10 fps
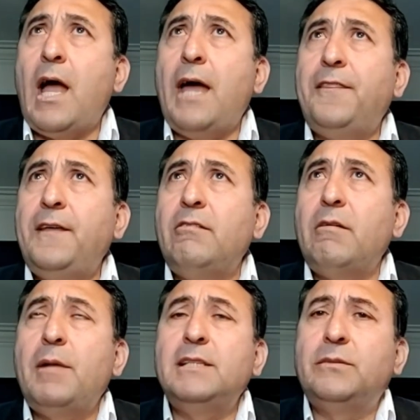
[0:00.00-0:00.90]
I think it
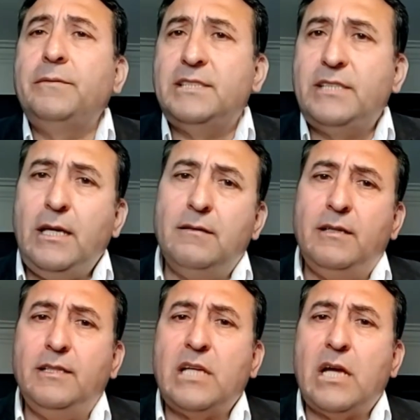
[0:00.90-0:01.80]
remains to be seen.
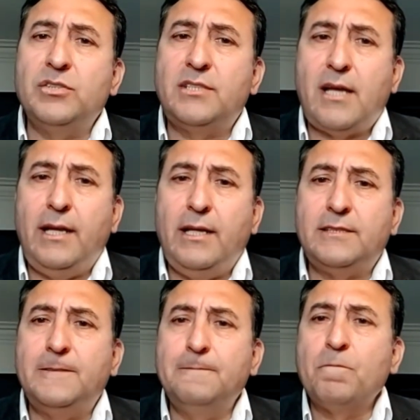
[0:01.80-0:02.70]
Luisa
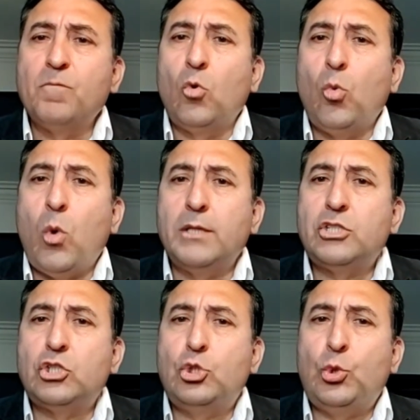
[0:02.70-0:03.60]
González
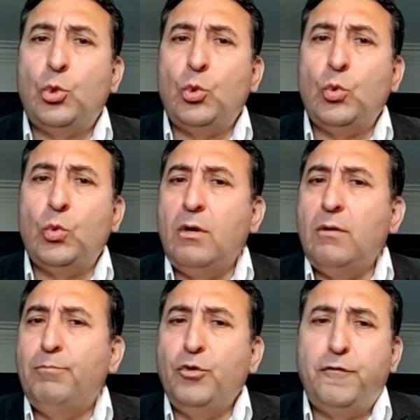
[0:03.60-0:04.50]
wants to
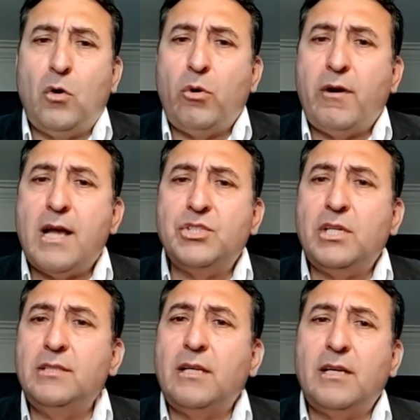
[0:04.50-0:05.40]
put forward an
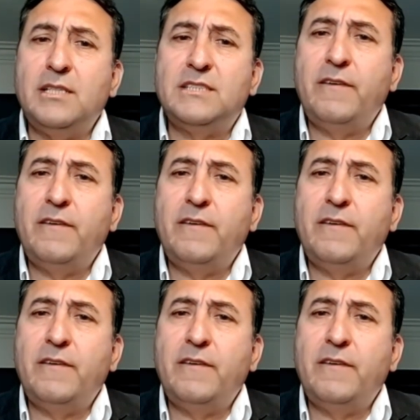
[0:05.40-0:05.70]
agenda that's